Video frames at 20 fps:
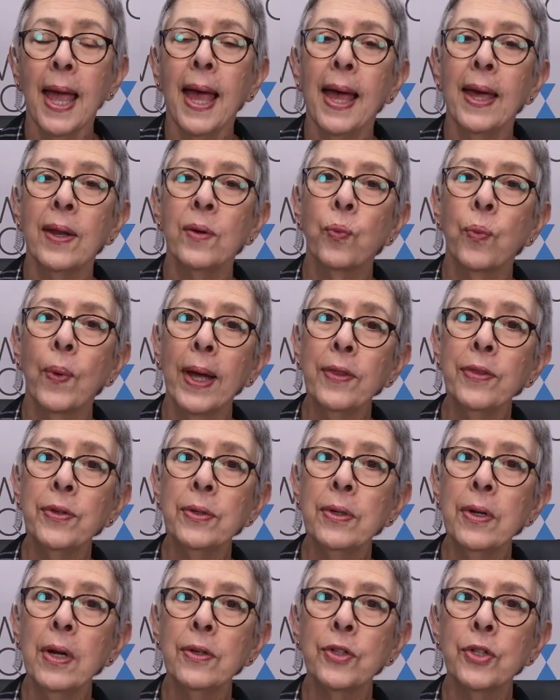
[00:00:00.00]
and
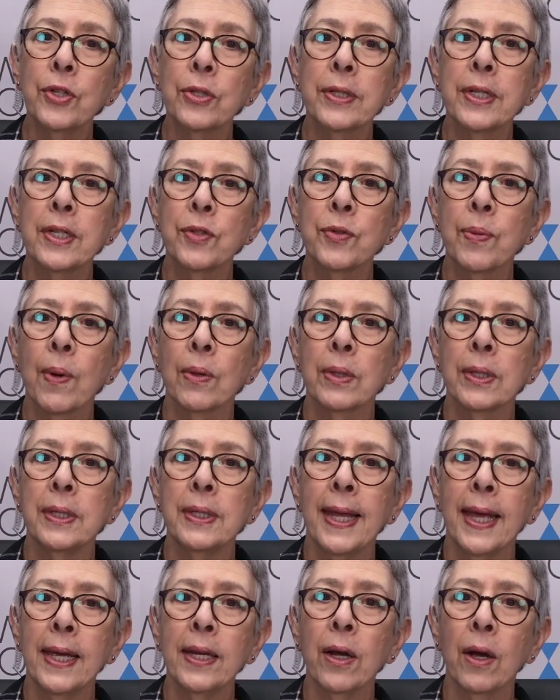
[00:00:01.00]
whether Turkey's role in
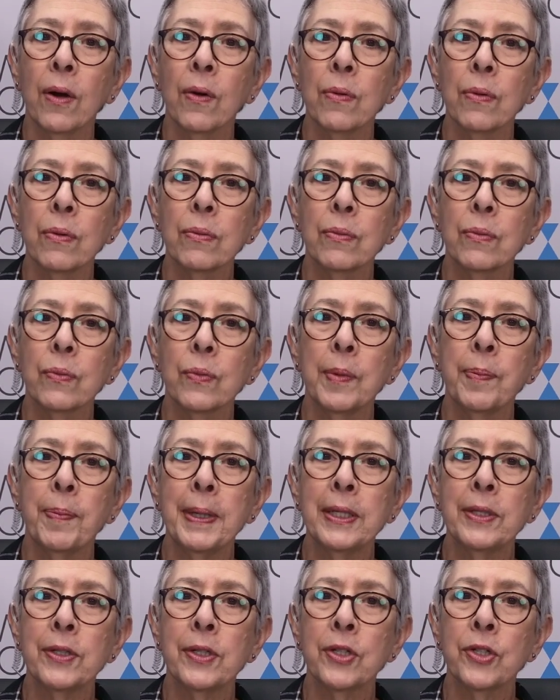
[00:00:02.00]
NATO would
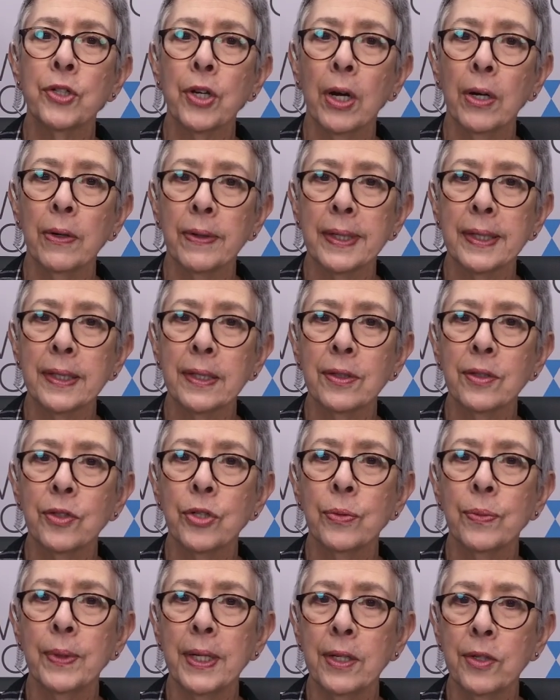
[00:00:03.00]
be a deterrent
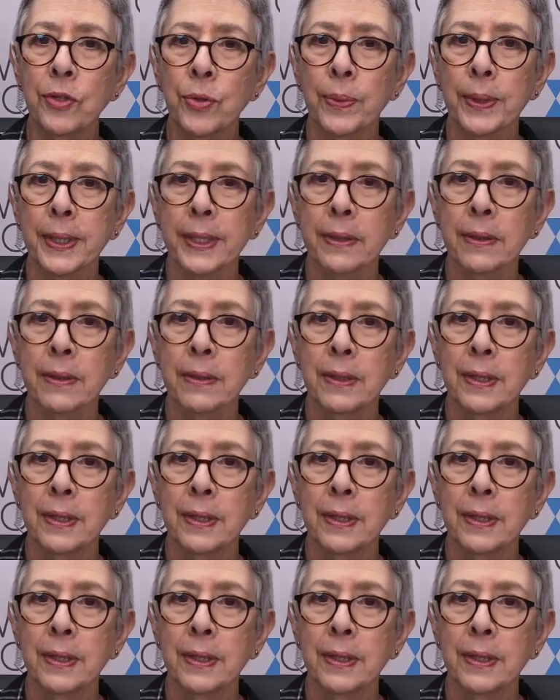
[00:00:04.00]
to Israel